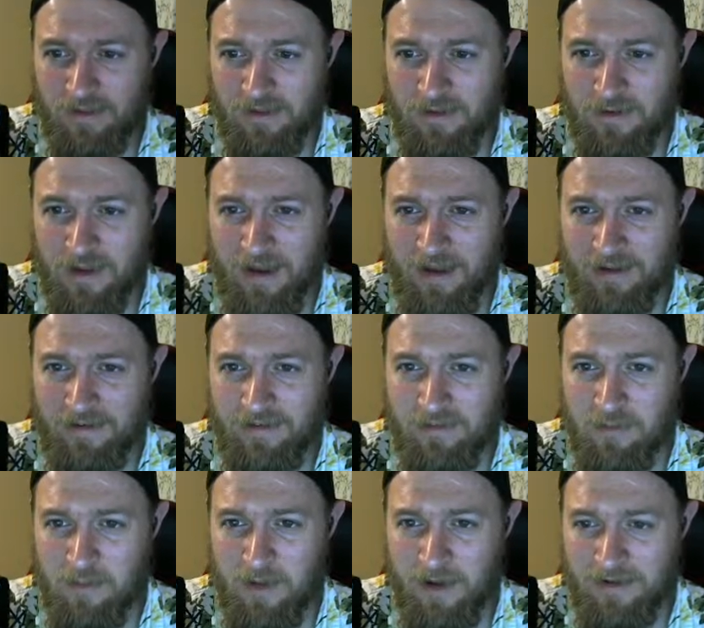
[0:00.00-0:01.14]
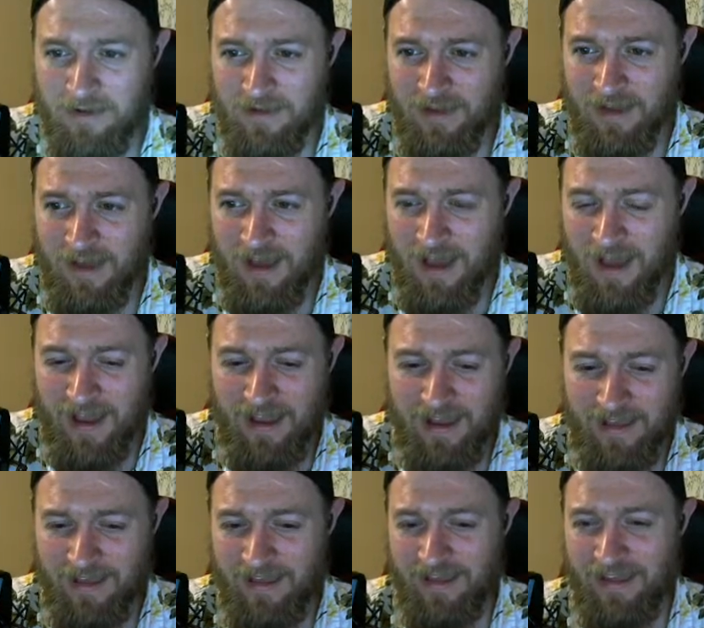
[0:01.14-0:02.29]
Okay, never mind.
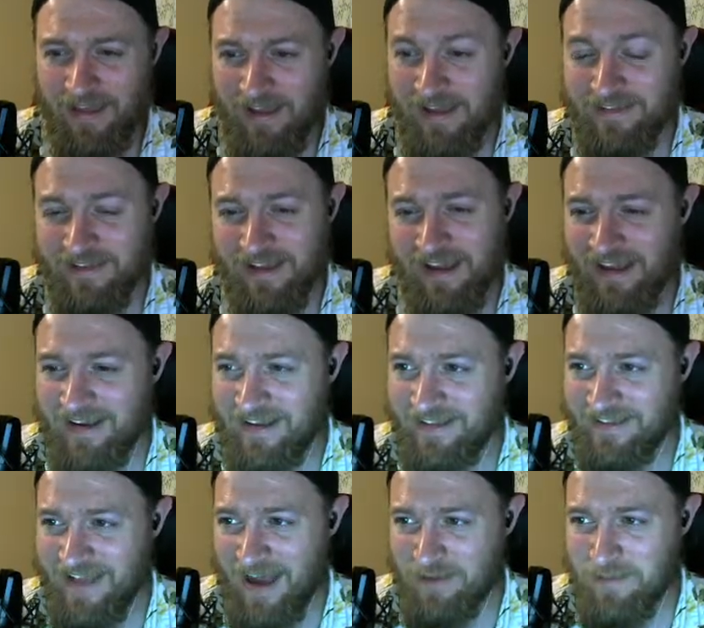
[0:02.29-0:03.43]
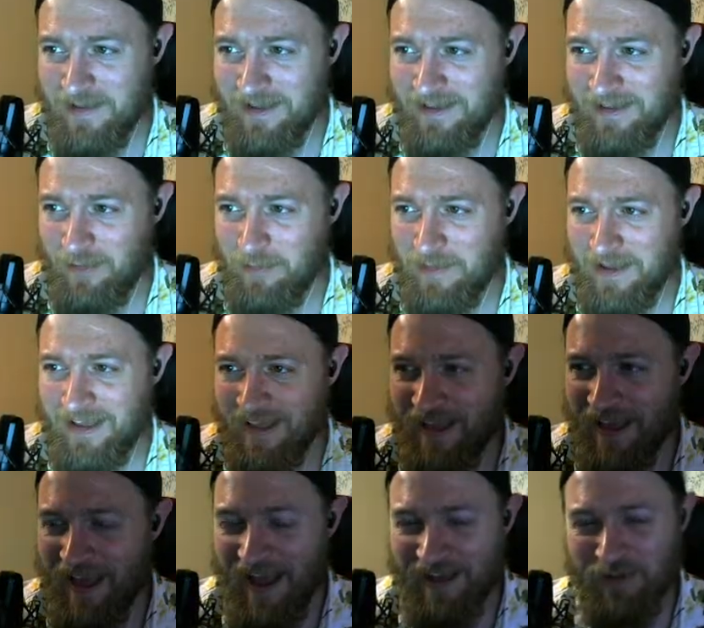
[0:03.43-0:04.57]
He did. He attacked me and killed me.
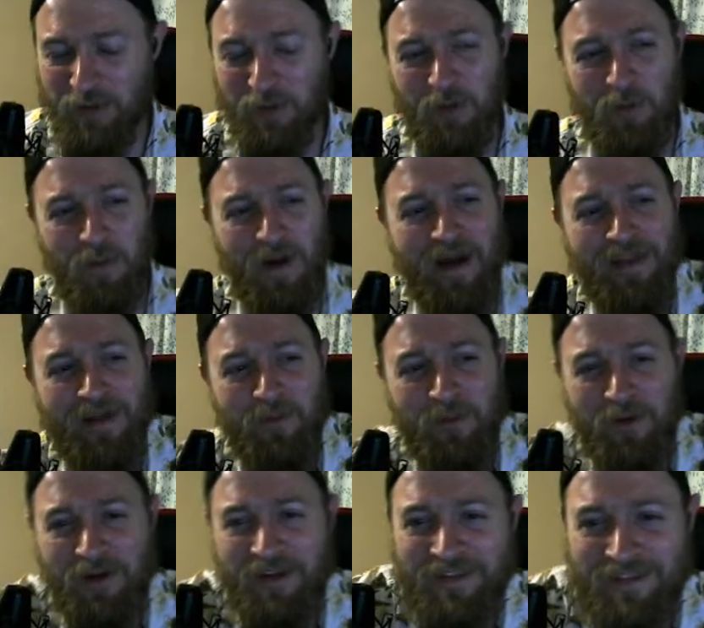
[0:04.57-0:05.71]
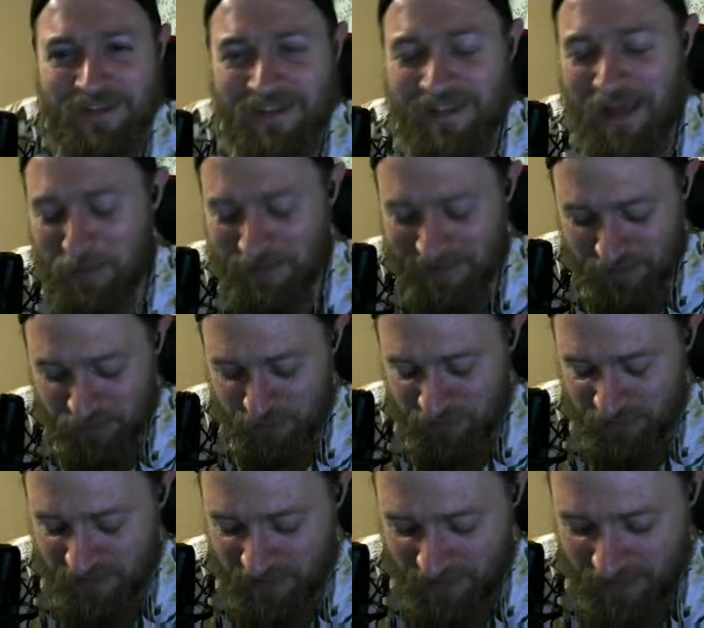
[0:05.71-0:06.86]
I don't know why that was. That was
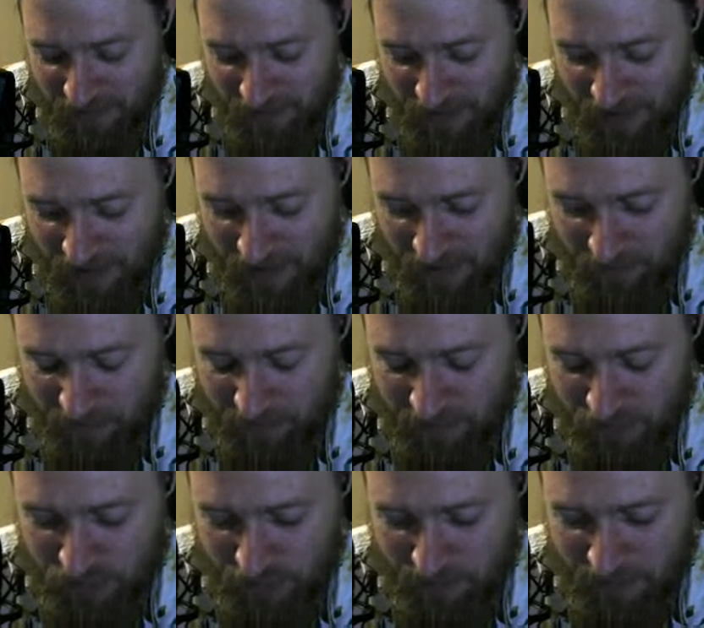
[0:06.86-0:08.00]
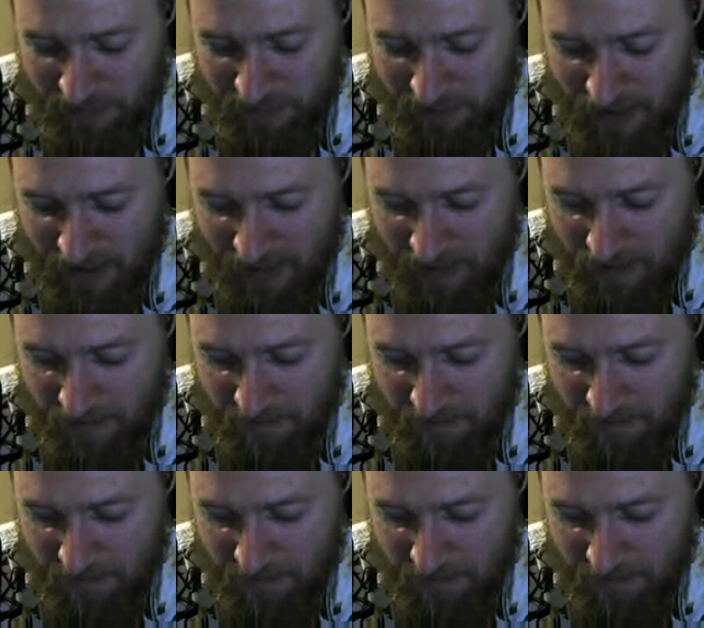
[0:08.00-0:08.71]
interesting, because he should have been dead.